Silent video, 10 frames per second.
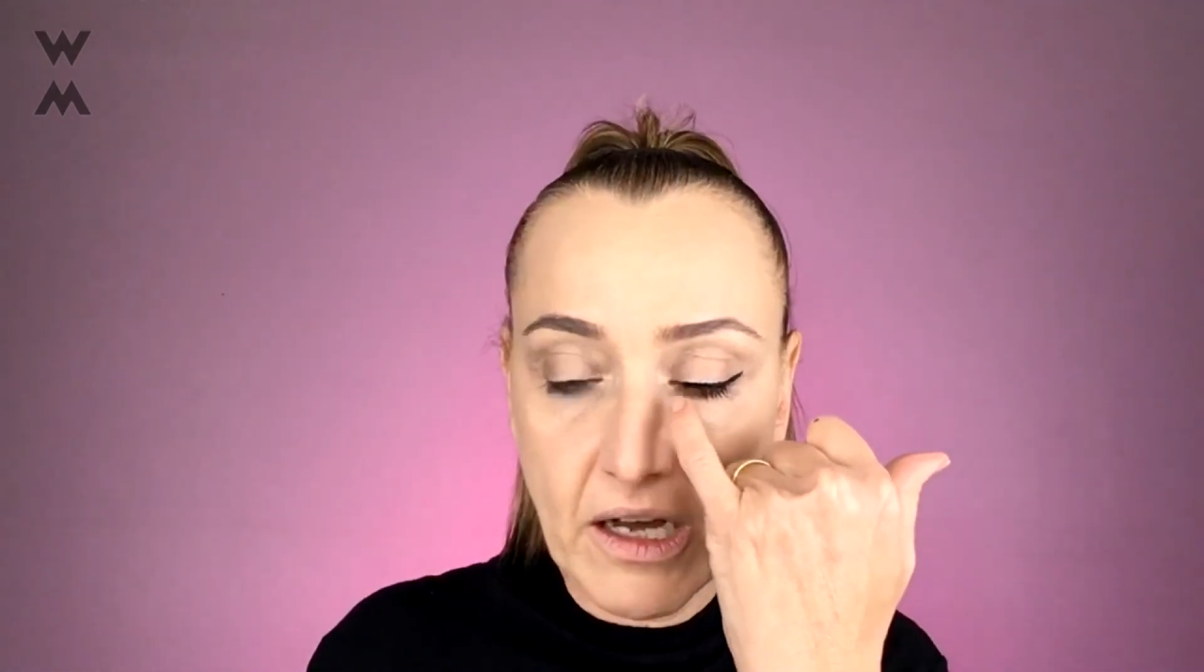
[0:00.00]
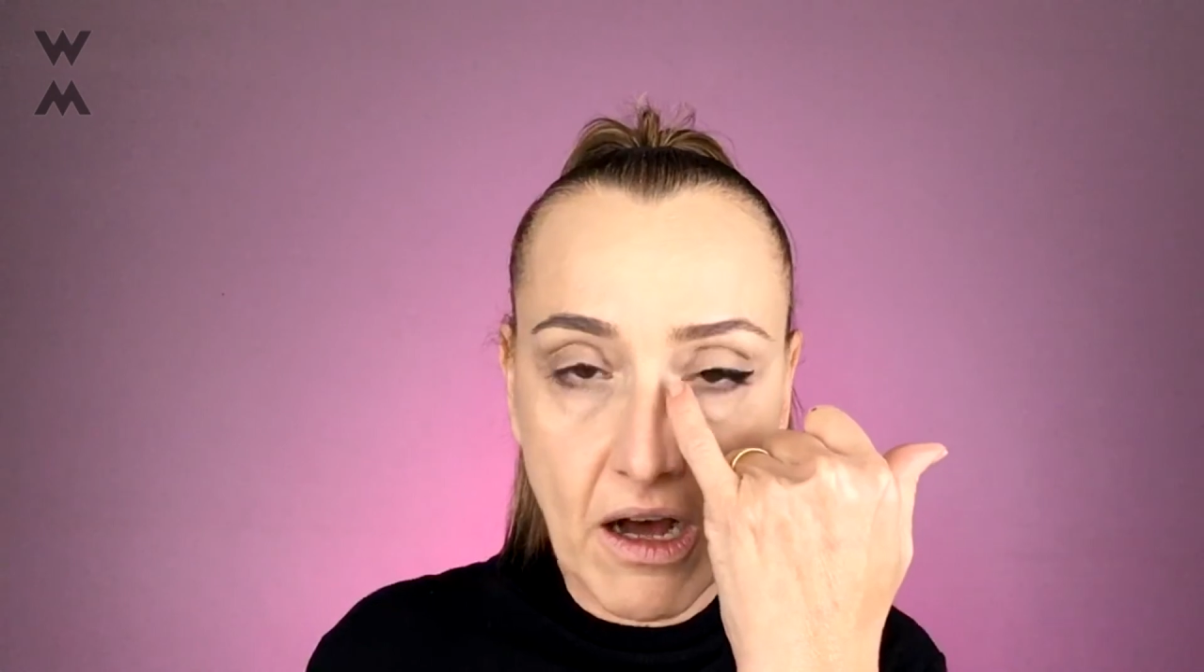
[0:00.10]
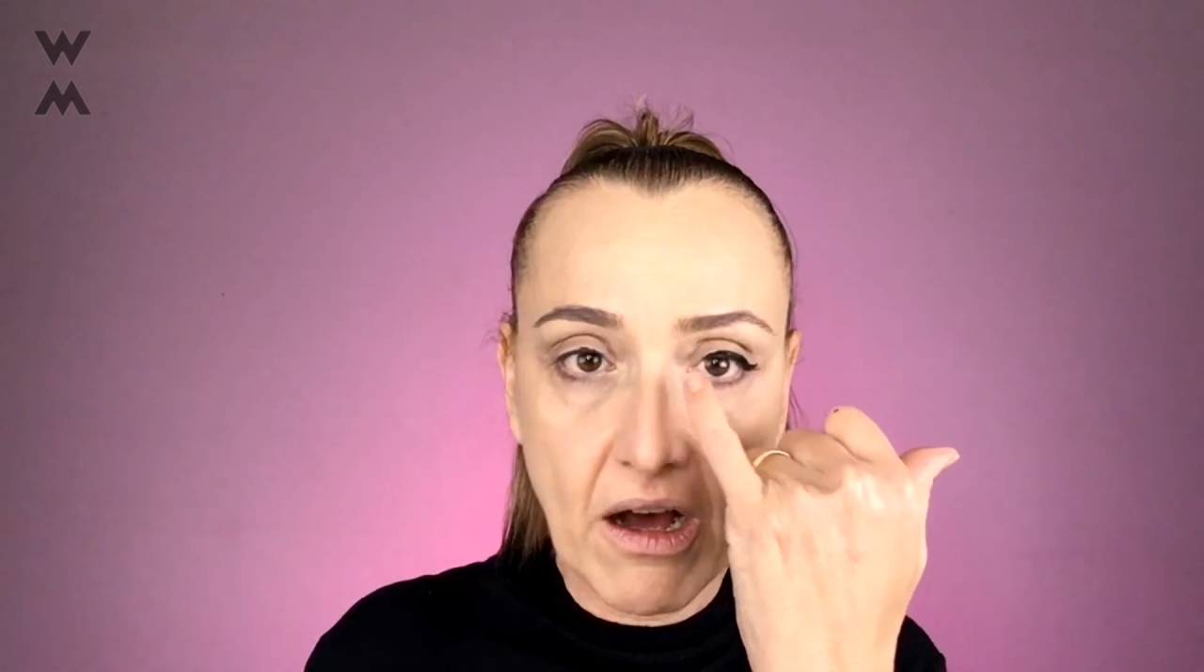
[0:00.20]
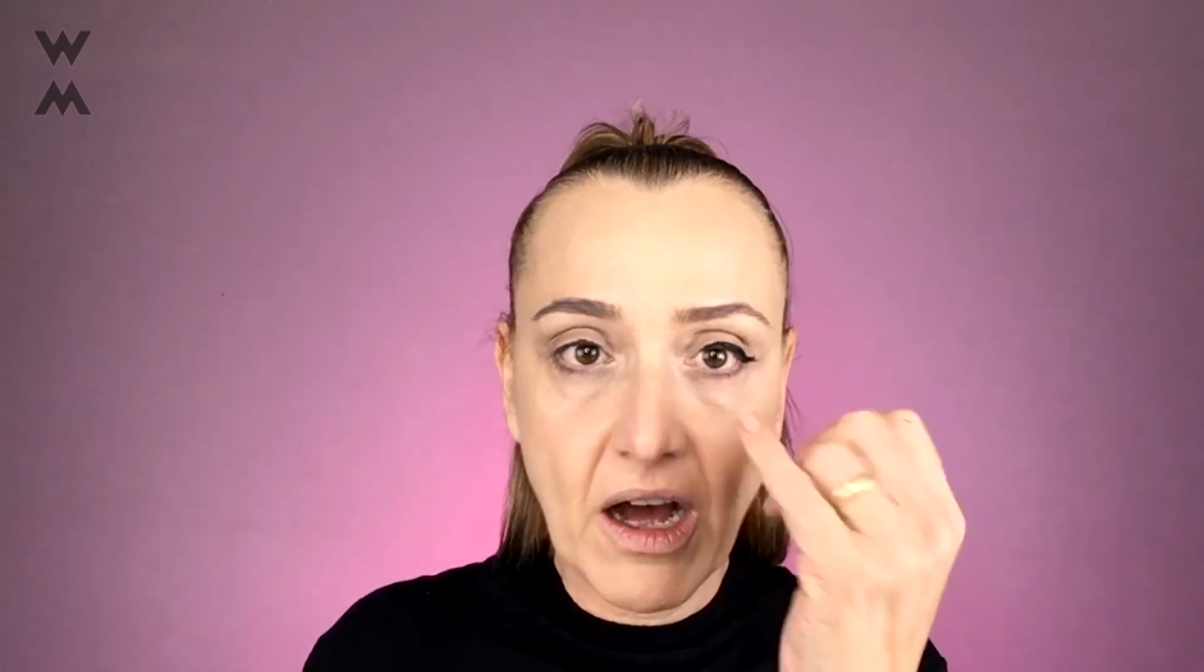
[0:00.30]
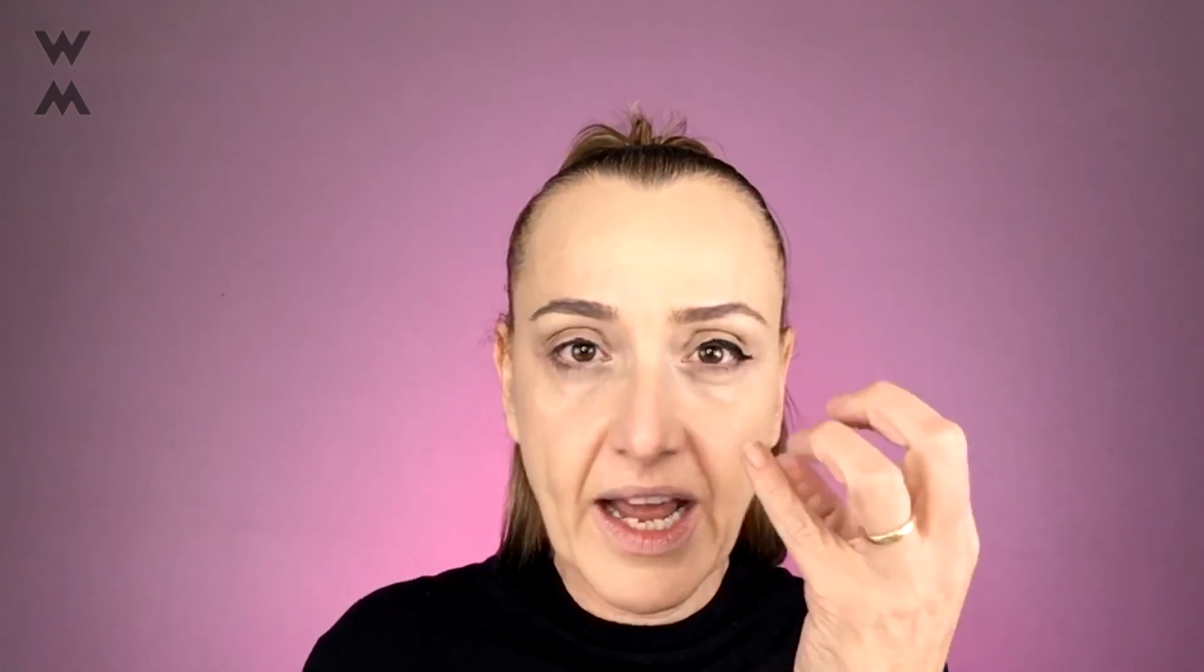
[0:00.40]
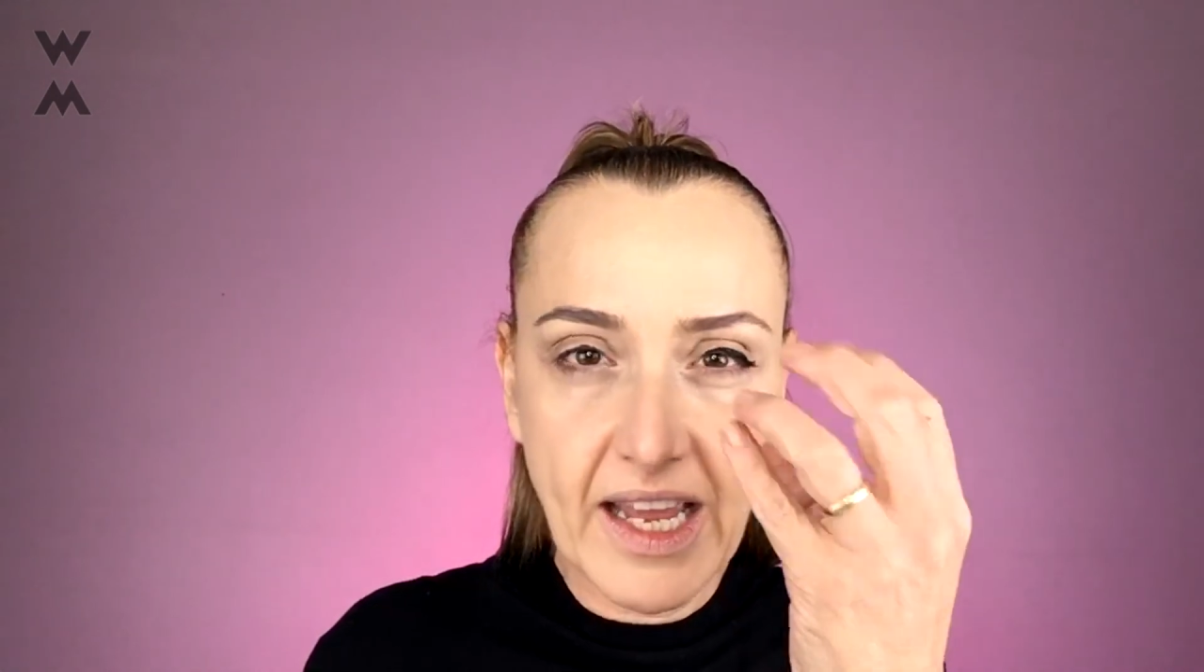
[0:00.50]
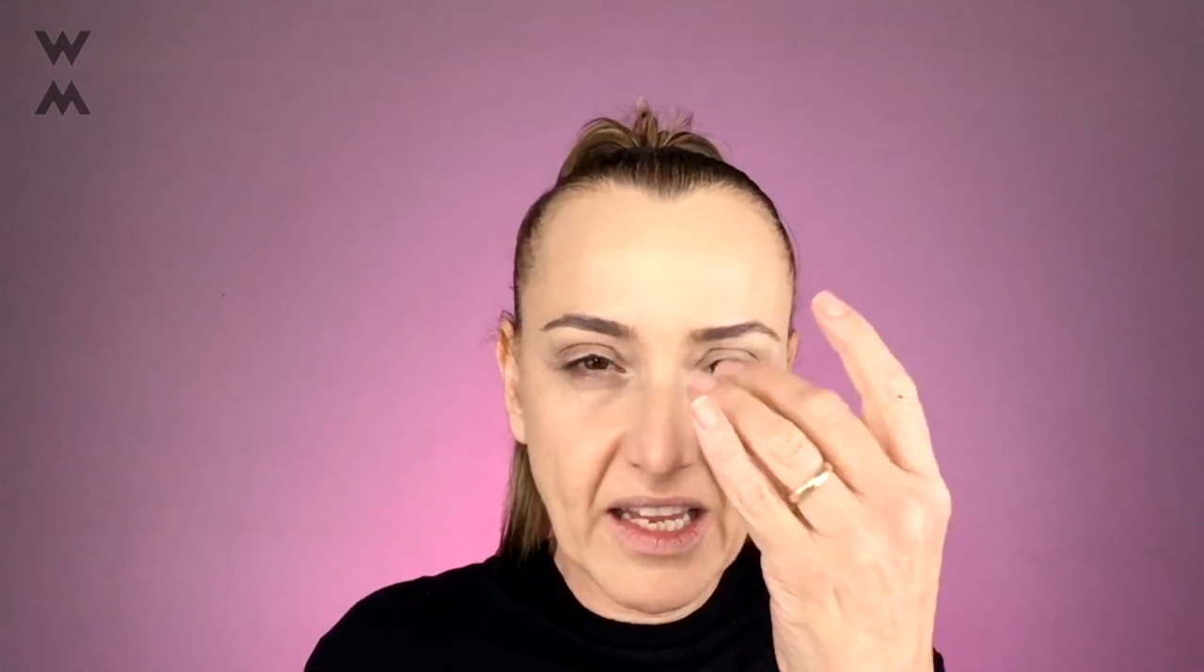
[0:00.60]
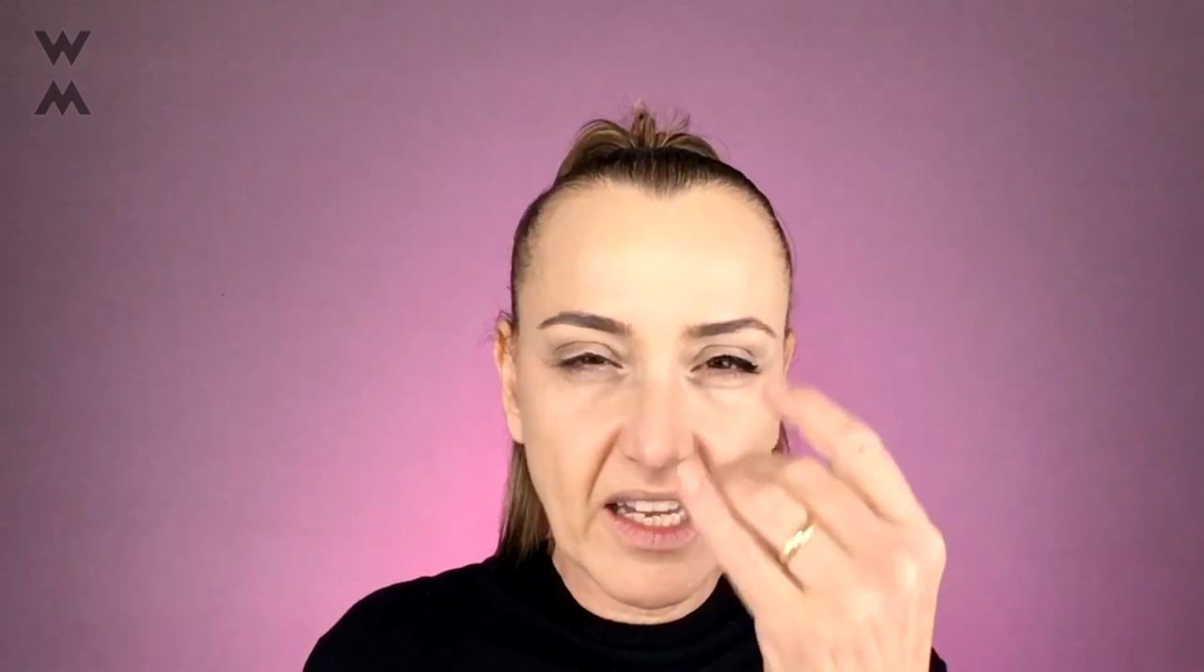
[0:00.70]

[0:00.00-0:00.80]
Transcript: eye,